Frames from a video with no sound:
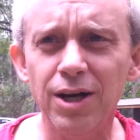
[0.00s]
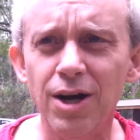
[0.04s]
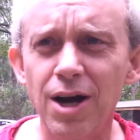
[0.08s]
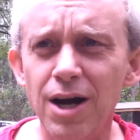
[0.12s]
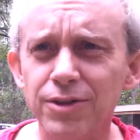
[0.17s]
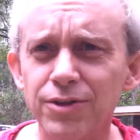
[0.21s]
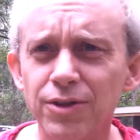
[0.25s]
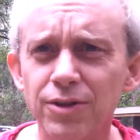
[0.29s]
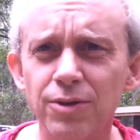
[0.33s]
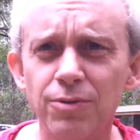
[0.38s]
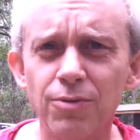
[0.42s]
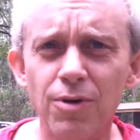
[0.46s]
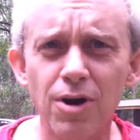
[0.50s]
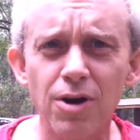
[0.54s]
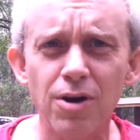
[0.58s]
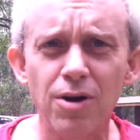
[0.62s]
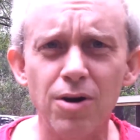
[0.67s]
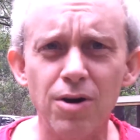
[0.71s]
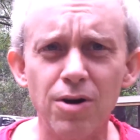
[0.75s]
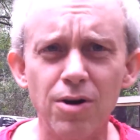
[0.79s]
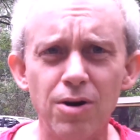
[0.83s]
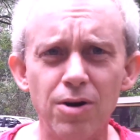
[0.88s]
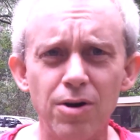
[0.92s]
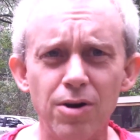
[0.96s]
House on the
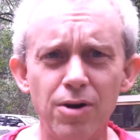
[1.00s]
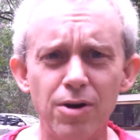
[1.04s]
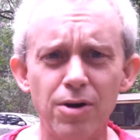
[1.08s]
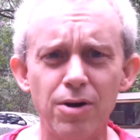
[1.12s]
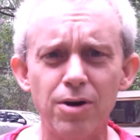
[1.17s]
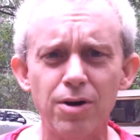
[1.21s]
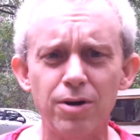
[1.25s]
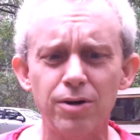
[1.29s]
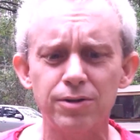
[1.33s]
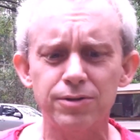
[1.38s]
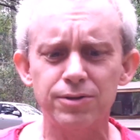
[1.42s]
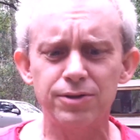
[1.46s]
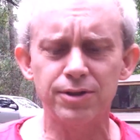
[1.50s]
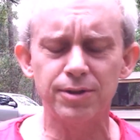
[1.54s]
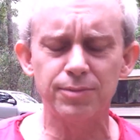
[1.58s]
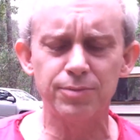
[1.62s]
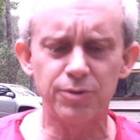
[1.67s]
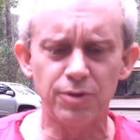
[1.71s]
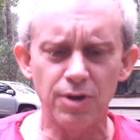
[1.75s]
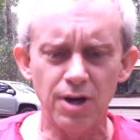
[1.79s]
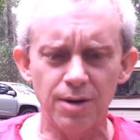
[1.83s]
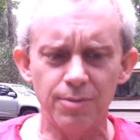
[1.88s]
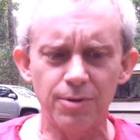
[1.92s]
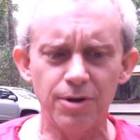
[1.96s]
Road
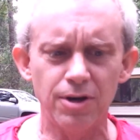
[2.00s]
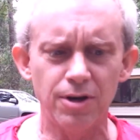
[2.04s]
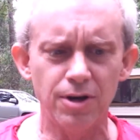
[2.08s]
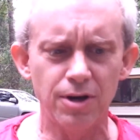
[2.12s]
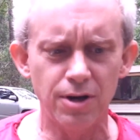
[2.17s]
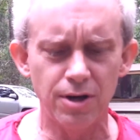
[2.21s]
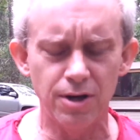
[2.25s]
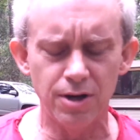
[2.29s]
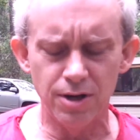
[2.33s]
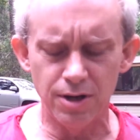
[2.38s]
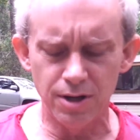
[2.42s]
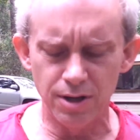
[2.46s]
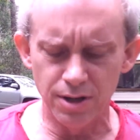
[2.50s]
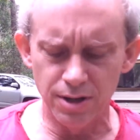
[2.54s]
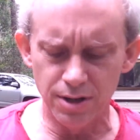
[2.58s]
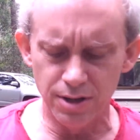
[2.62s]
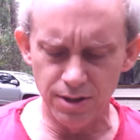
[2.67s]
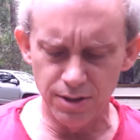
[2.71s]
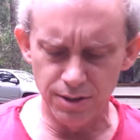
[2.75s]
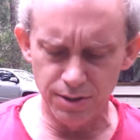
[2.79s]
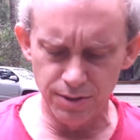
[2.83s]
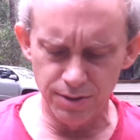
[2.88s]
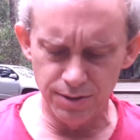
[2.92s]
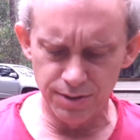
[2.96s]

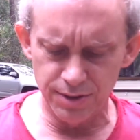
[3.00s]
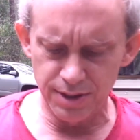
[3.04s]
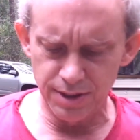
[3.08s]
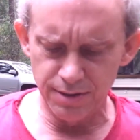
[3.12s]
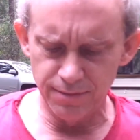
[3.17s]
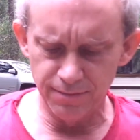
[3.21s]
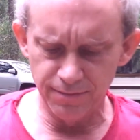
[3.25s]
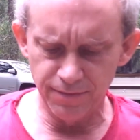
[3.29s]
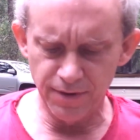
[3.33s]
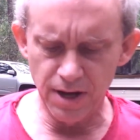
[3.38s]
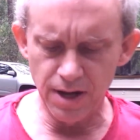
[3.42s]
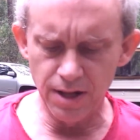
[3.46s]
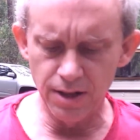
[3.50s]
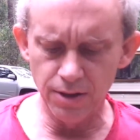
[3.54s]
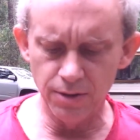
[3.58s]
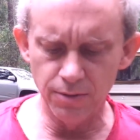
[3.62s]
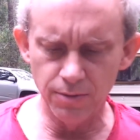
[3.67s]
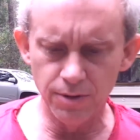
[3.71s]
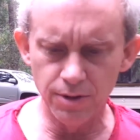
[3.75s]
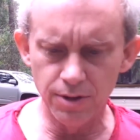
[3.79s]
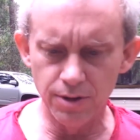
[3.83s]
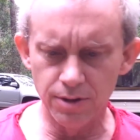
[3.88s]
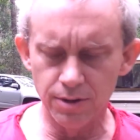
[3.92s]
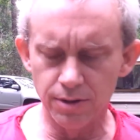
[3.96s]
subscribers and
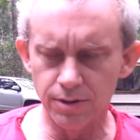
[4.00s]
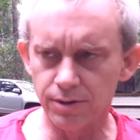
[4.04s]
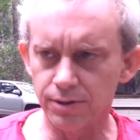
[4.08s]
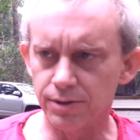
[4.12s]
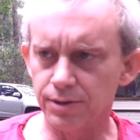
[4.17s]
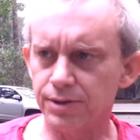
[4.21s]
followers.